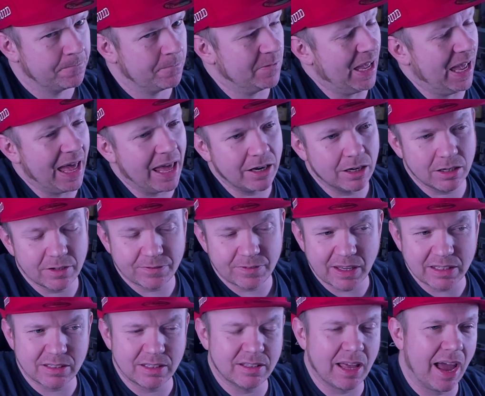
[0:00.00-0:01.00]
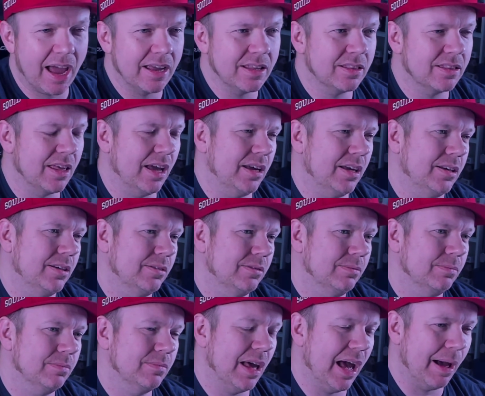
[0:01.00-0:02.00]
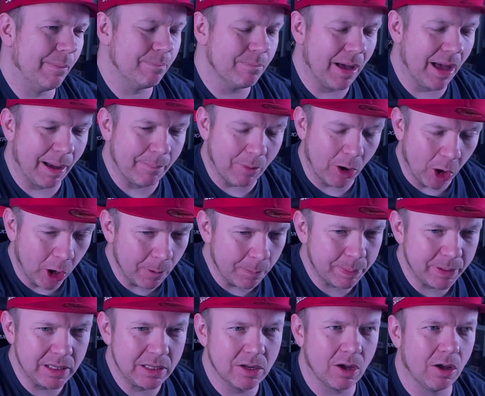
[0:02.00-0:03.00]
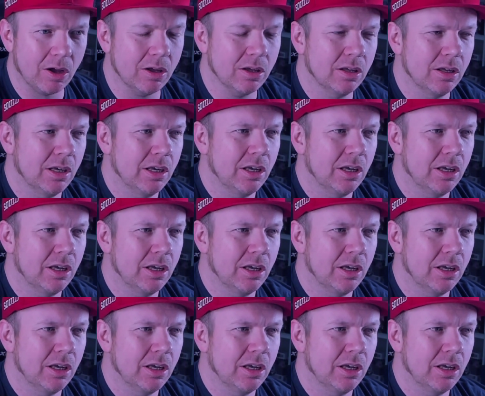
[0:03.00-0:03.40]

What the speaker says: I don't know if that's a dying thing. I'm hoping not.